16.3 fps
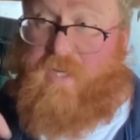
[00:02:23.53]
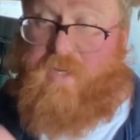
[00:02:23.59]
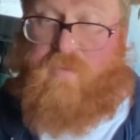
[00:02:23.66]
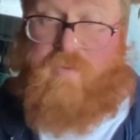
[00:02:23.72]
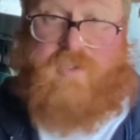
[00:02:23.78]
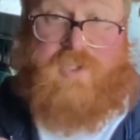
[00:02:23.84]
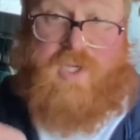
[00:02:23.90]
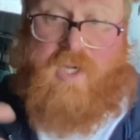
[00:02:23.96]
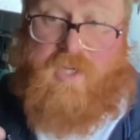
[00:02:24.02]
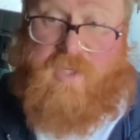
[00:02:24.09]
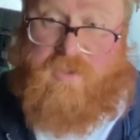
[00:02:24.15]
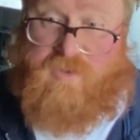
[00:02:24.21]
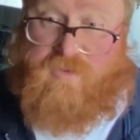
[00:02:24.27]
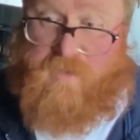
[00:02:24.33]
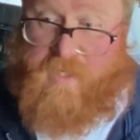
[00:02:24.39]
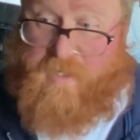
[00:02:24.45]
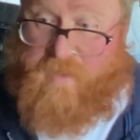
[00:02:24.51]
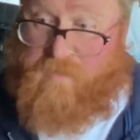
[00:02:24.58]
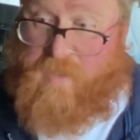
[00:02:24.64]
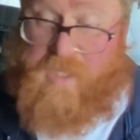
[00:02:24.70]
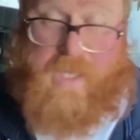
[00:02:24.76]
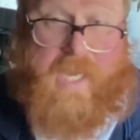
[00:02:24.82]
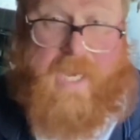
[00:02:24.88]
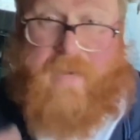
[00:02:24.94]
which are
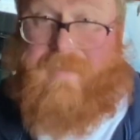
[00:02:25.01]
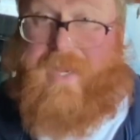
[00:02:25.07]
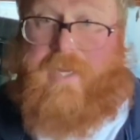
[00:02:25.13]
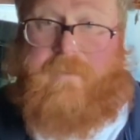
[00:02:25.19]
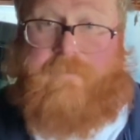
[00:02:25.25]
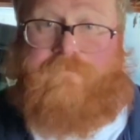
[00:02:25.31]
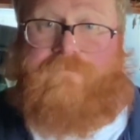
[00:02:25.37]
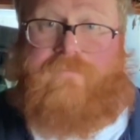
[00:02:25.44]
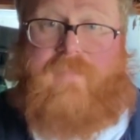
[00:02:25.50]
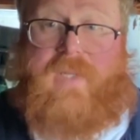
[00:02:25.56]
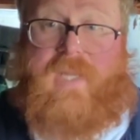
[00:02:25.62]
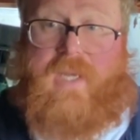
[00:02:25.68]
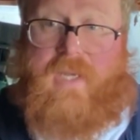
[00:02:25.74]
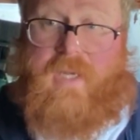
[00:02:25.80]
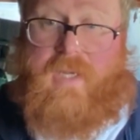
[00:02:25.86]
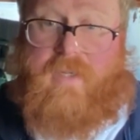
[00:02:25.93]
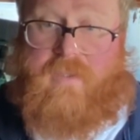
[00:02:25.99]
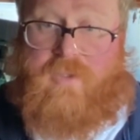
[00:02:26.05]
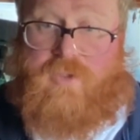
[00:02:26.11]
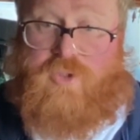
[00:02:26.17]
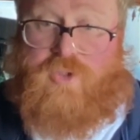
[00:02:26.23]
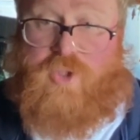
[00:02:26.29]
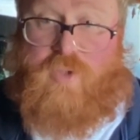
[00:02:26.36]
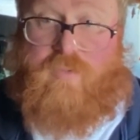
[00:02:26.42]
climbing
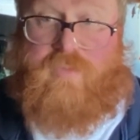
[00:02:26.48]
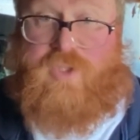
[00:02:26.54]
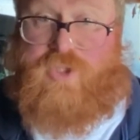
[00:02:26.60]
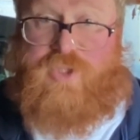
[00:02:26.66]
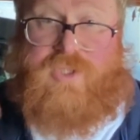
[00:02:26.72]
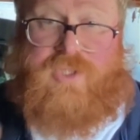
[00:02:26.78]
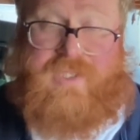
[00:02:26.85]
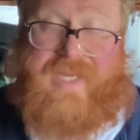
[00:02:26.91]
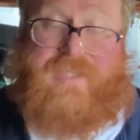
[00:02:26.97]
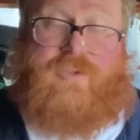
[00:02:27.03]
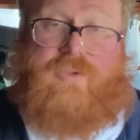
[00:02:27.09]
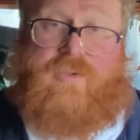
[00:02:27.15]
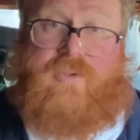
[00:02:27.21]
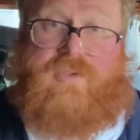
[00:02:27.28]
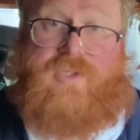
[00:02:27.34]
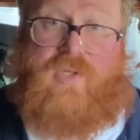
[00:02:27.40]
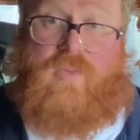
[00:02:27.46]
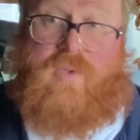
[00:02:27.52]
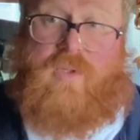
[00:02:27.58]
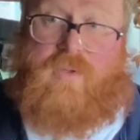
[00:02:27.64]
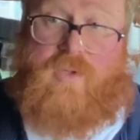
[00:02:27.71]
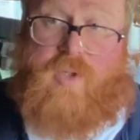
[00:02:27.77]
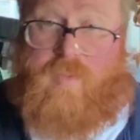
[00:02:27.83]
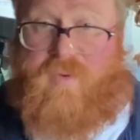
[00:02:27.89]
shoot tendrils that
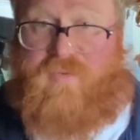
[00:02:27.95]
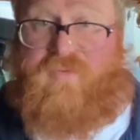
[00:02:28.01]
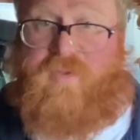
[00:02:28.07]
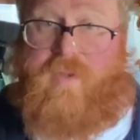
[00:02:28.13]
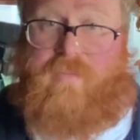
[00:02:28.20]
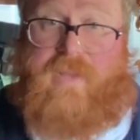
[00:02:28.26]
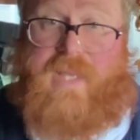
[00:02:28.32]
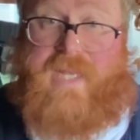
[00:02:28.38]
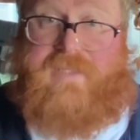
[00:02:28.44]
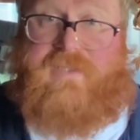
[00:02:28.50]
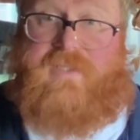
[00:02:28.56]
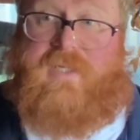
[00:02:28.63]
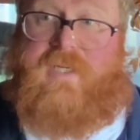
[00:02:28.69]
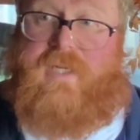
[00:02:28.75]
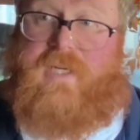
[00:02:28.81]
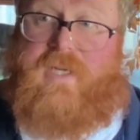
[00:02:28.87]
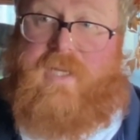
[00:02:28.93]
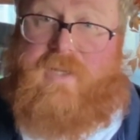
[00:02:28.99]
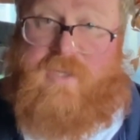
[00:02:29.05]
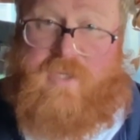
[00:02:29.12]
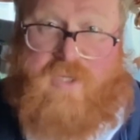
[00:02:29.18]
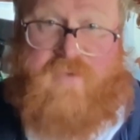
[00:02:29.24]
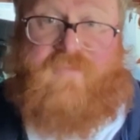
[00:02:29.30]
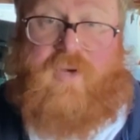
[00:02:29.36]
will come up from the plant.
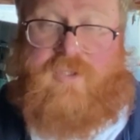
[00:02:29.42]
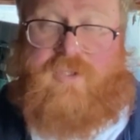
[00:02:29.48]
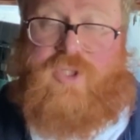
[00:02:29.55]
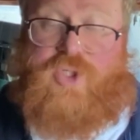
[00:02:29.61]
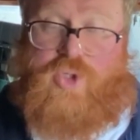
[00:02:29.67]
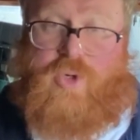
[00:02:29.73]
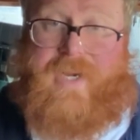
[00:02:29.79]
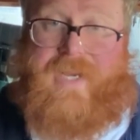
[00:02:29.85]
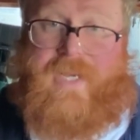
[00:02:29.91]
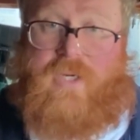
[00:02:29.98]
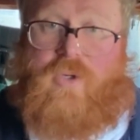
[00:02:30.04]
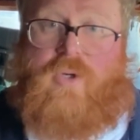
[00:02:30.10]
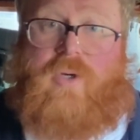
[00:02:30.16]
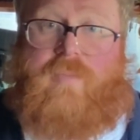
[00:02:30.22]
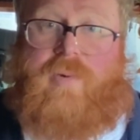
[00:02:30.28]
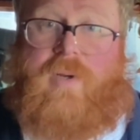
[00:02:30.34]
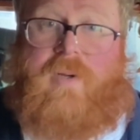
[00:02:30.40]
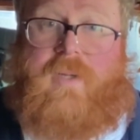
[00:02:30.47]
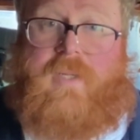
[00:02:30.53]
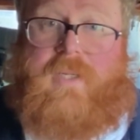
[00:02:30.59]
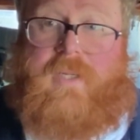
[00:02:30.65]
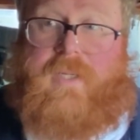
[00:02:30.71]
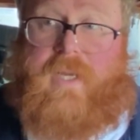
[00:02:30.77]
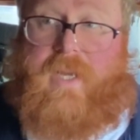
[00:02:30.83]
You've got to train up
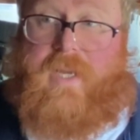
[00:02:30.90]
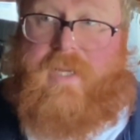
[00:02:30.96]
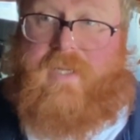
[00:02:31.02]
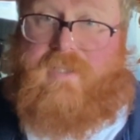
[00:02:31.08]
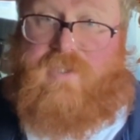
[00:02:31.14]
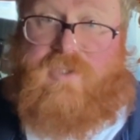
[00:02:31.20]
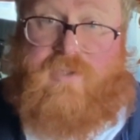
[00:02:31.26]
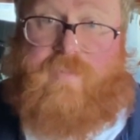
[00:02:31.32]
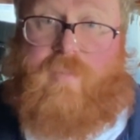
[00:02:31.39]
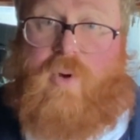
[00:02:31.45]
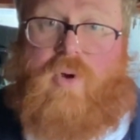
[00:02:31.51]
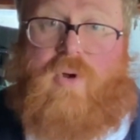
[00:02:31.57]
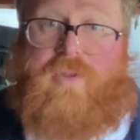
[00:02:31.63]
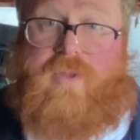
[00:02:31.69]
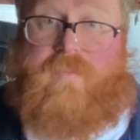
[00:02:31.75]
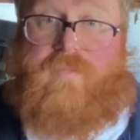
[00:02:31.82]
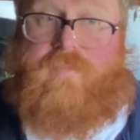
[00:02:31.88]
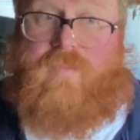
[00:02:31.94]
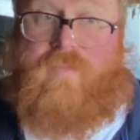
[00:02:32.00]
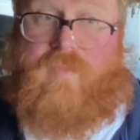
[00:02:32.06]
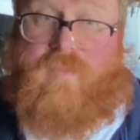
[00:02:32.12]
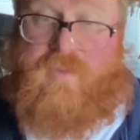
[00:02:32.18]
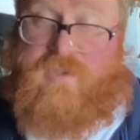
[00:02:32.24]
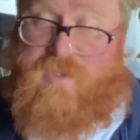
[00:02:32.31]
to support them
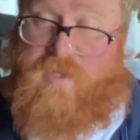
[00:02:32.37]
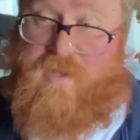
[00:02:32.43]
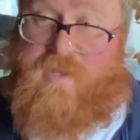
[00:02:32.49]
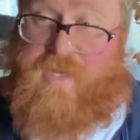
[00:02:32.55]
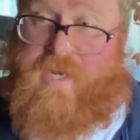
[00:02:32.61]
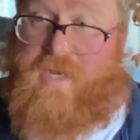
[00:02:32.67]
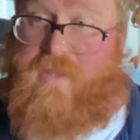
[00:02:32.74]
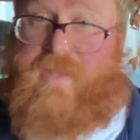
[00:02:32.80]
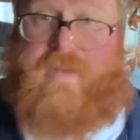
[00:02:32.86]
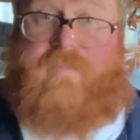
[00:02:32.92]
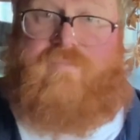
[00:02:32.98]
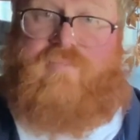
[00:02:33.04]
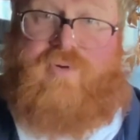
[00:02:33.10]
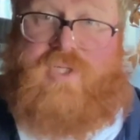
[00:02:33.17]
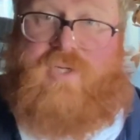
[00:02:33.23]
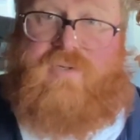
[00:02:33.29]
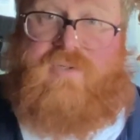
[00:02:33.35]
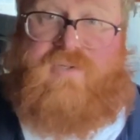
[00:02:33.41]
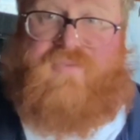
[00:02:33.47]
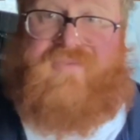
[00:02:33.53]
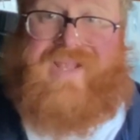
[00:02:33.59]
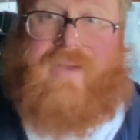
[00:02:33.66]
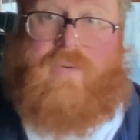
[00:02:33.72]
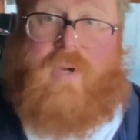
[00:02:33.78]
so that they can then produce the
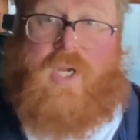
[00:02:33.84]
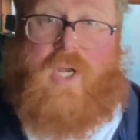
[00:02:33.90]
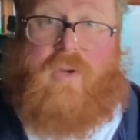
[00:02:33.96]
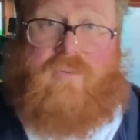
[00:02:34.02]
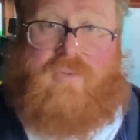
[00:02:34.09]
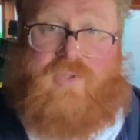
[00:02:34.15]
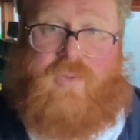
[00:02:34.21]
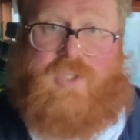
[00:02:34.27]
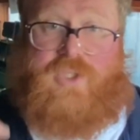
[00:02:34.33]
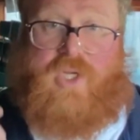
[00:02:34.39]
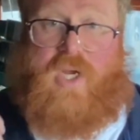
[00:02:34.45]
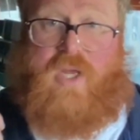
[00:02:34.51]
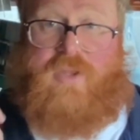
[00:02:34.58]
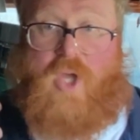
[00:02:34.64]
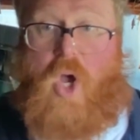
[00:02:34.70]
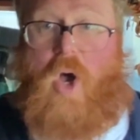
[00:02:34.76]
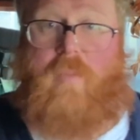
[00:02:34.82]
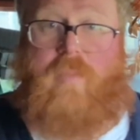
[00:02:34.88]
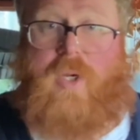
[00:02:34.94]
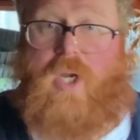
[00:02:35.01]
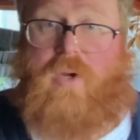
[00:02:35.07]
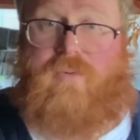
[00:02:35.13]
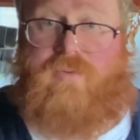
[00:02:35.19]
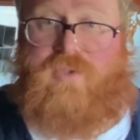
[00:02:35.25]
flower cones, which are the hop
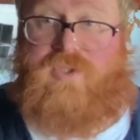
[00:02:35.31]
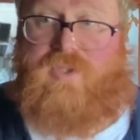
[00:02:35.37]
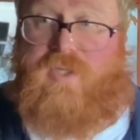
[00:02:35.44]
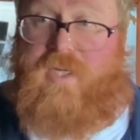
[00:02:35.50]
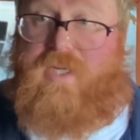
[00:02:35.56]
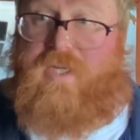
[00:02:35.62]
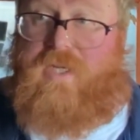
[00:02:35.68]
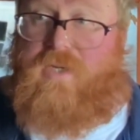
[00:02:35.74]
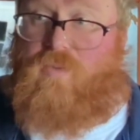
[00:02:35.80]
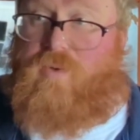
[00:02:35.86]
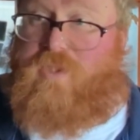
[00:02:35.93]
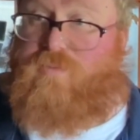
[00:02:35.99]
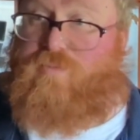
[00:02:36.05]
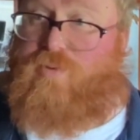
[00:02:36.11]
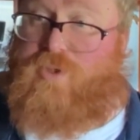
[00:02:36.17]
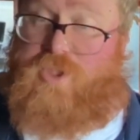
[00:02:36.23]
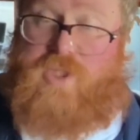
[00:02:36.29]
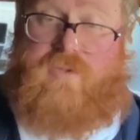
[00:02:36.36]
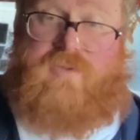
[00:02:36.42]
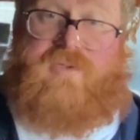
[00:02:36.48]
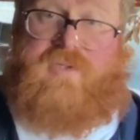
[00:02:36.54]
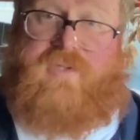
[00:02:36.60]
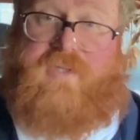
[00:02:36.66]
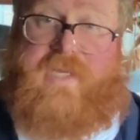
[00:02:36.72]
cones, which
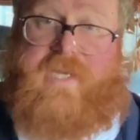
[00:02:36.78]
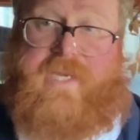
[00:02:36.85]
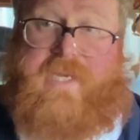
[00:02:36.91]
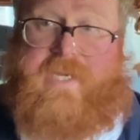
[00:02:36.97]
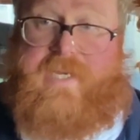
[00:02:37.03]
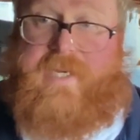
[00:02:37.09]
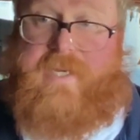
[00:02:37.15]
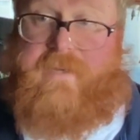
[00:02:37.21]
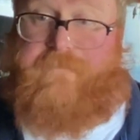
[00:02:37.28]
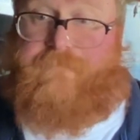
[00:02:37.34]
produce the